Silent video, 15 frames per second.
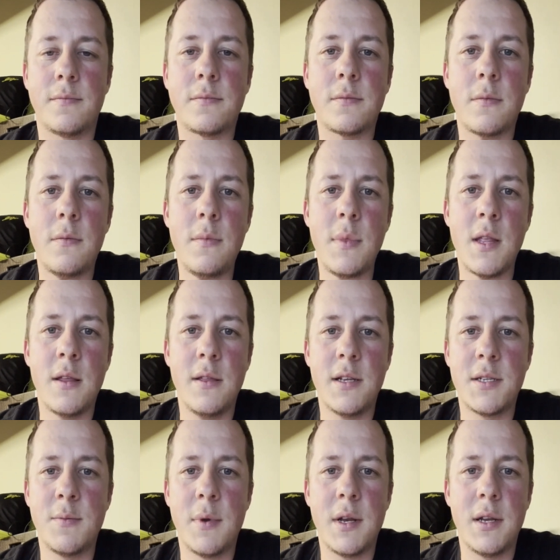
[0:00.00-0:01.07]
this
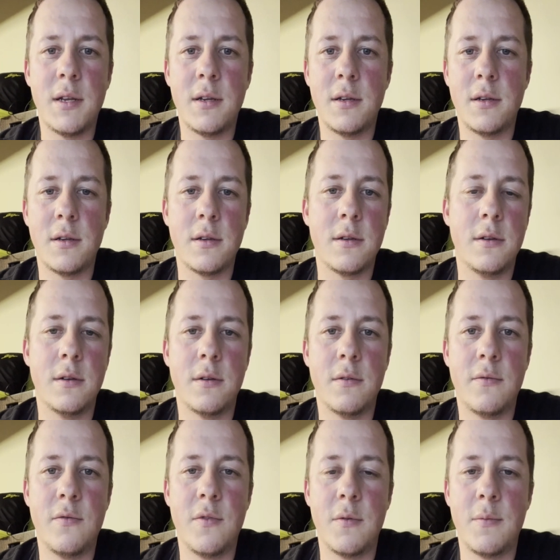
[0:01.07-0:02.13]
many
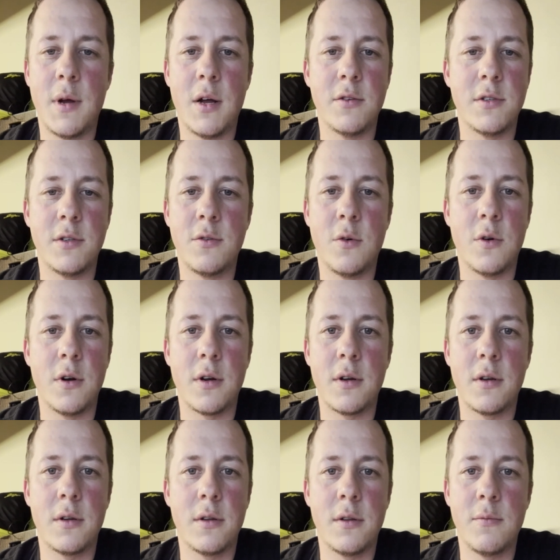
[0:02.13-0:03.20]
foot-pounds of torque,
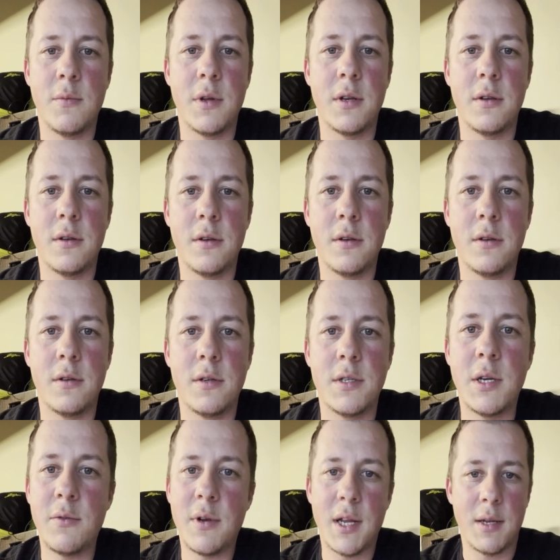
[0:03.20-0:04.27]
but someone like
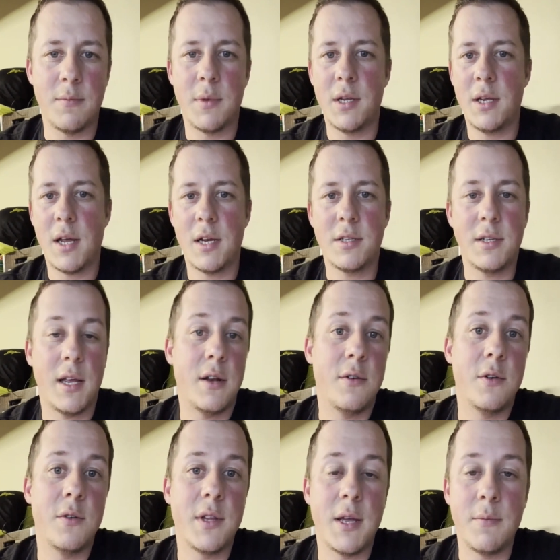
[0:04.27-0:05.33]
me, honestly, I don't know what that
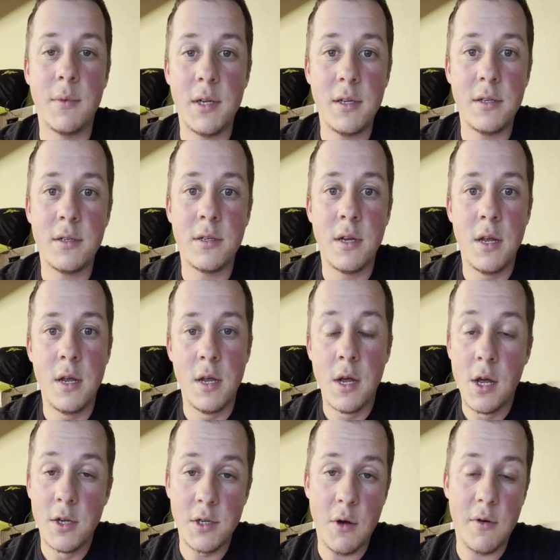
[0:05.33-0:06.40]
means. So I
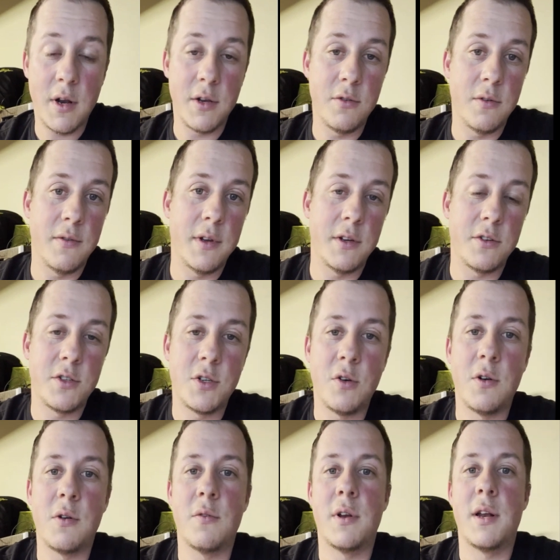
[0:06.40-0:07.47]
want to do a video showing what it
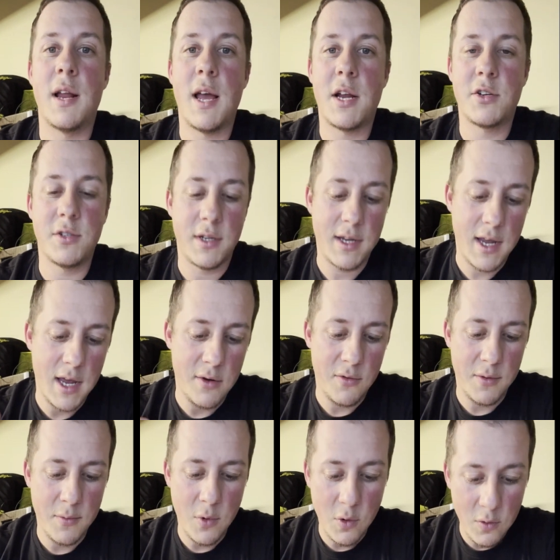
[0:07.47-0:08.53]
actually can
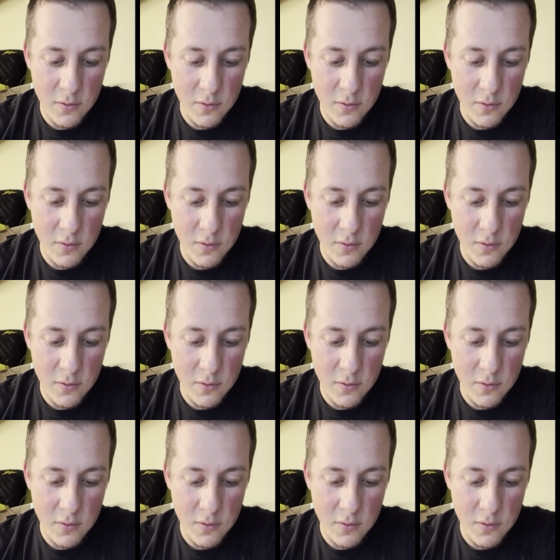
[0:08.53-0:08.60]
remove.